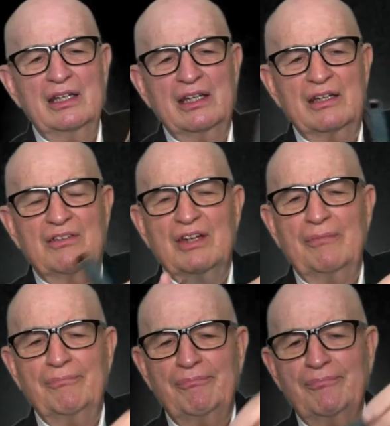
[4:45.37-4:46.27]
It's
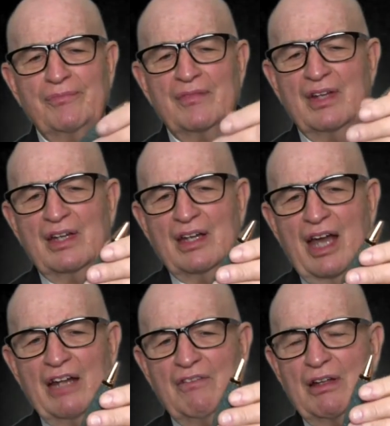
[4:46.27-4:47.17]

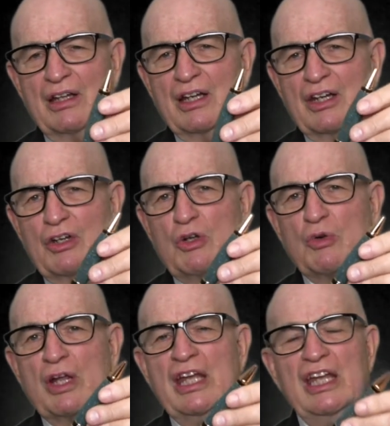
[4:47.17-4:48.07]
kind of a
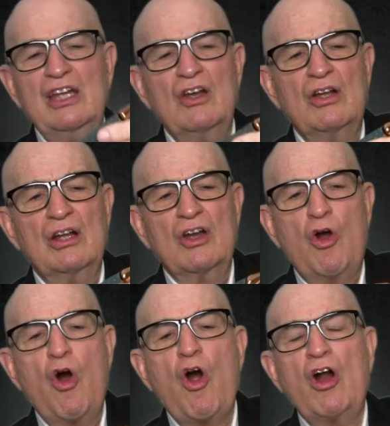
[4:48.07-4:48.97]
green
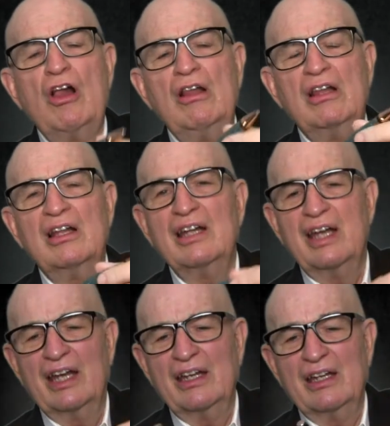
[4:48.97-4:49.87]
coral
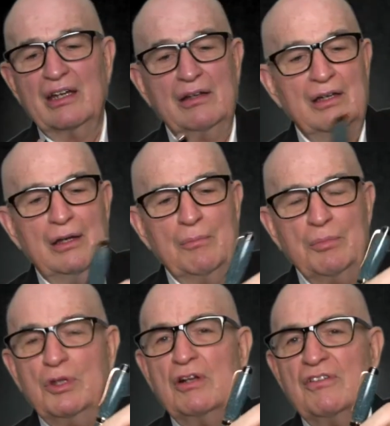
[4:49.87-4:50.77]
and
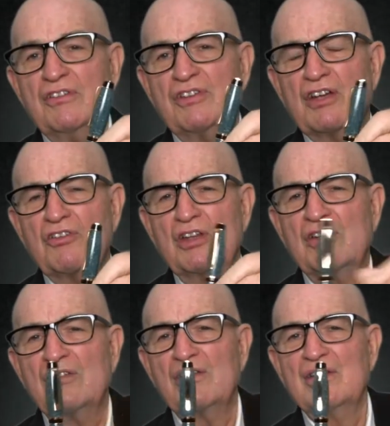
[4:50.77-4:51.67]
beautiful
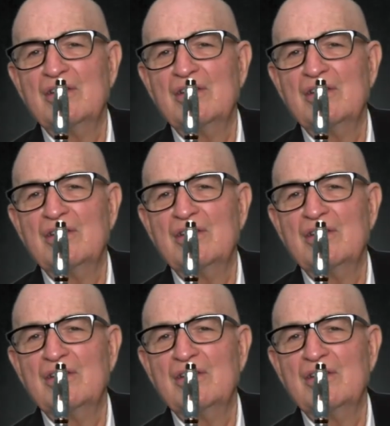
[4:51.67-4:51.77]
fixings.